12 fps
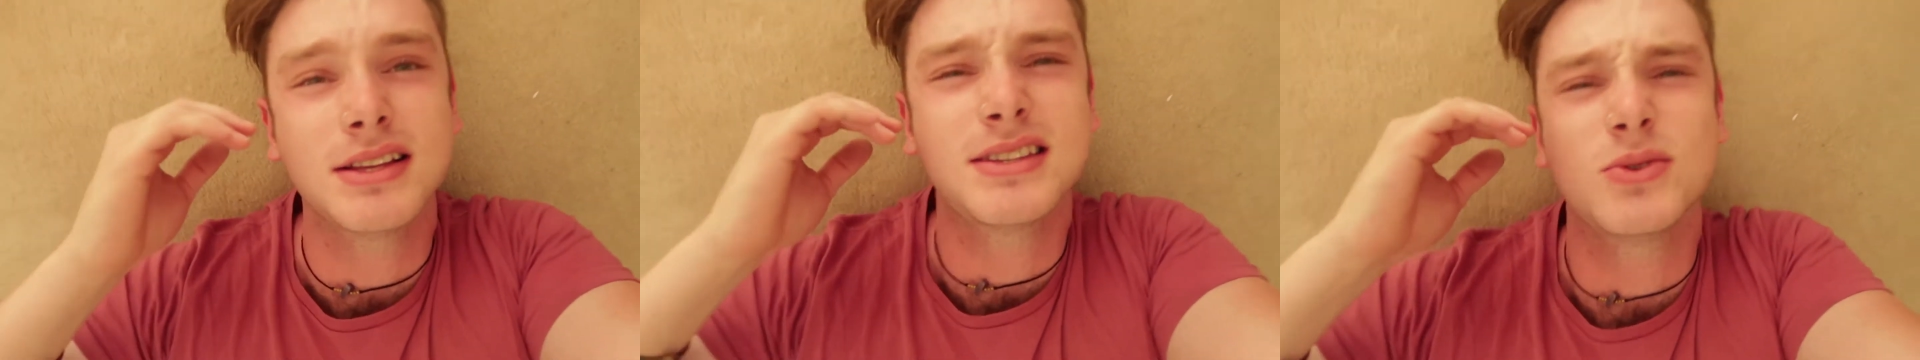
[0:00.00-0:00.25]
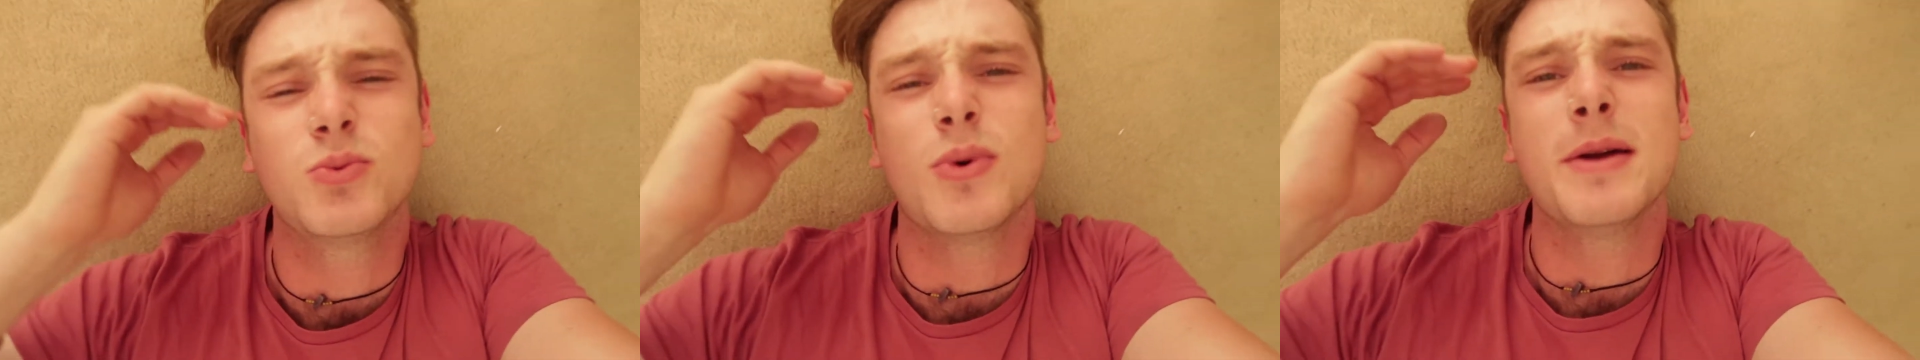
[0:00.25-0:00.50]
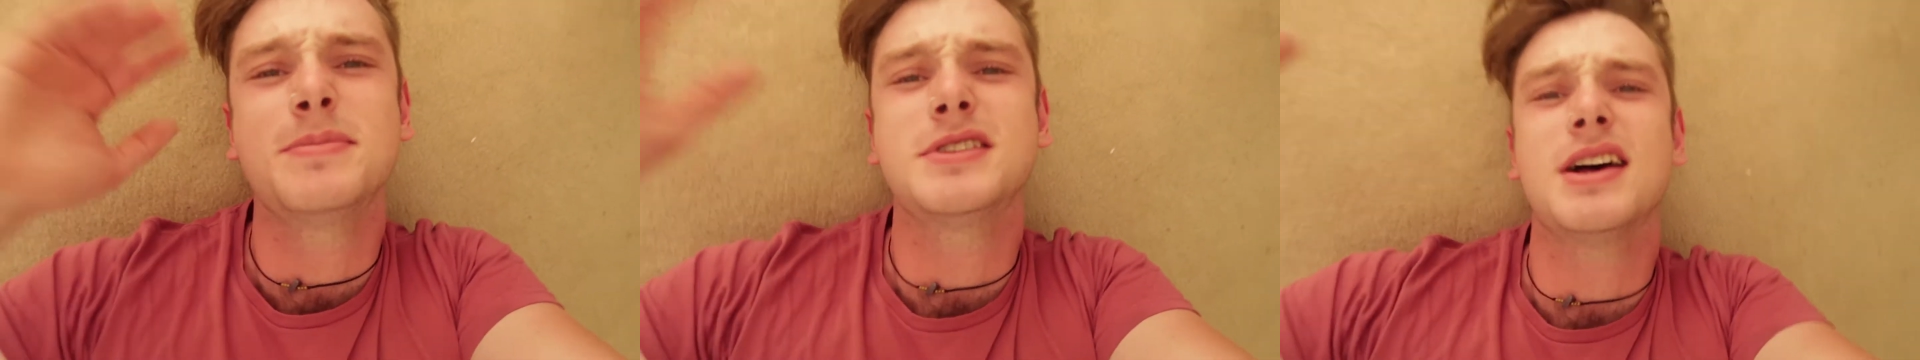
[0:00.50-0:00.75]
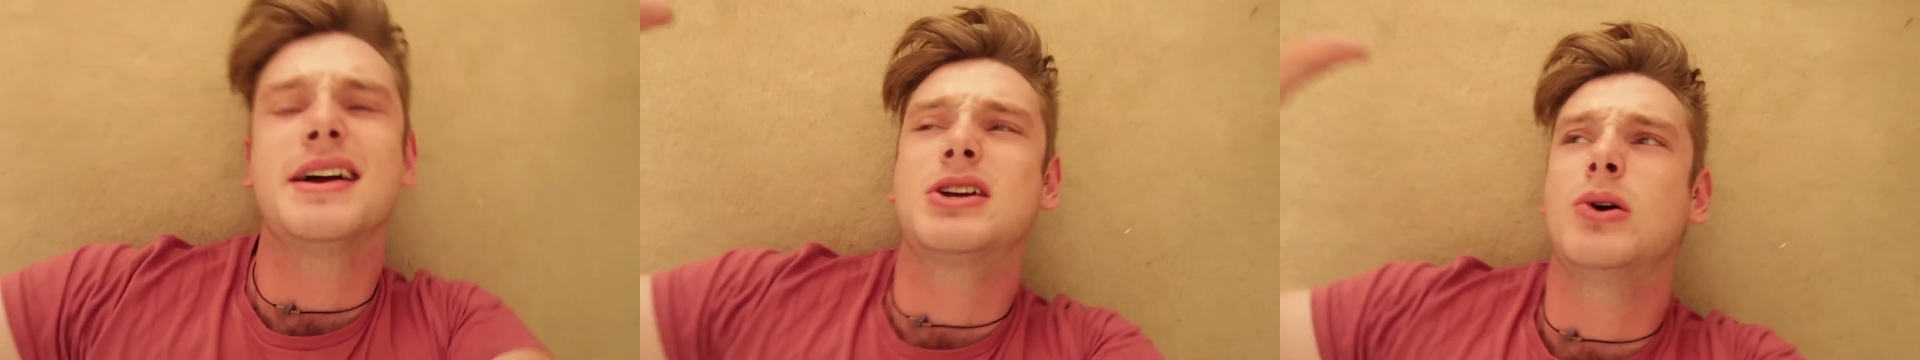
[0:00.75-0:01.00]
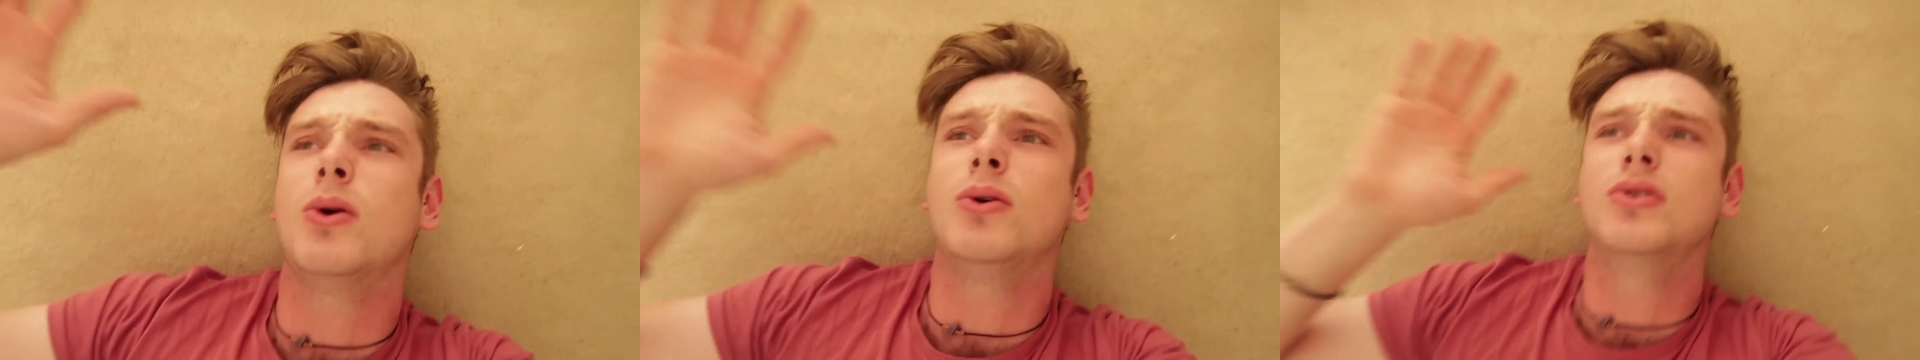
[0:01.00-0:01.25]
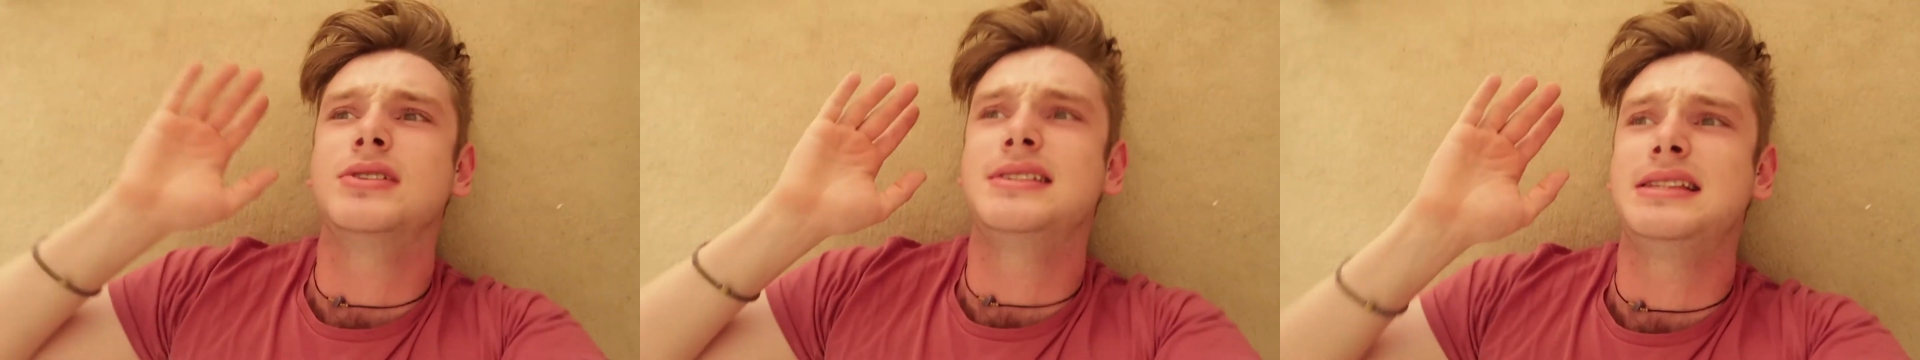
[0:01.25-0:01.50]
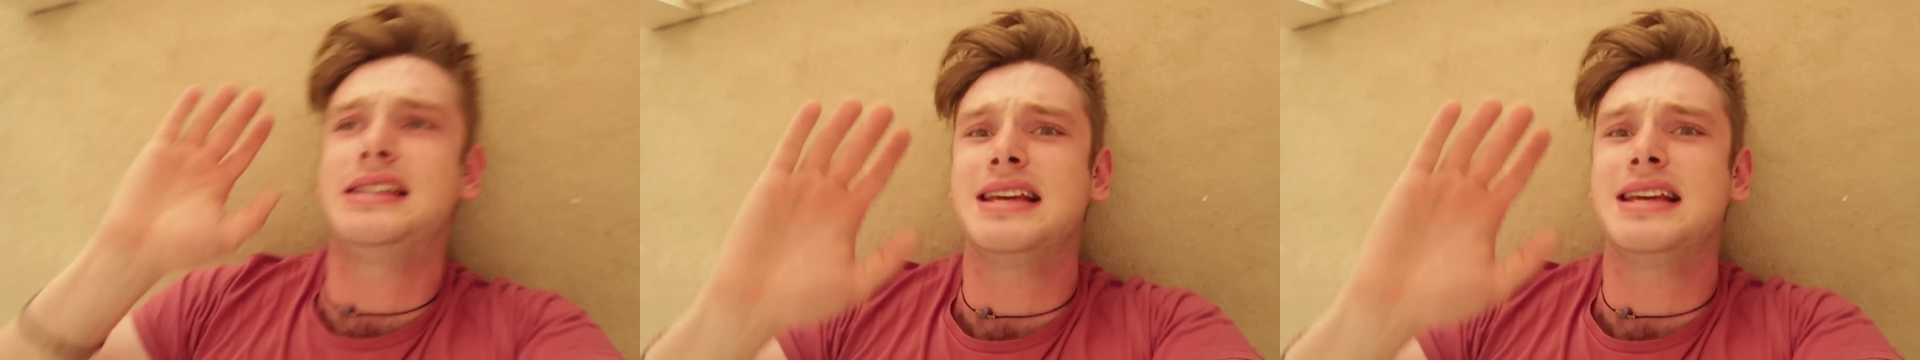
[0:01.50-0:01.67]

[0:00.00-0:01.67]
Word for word: It's this website called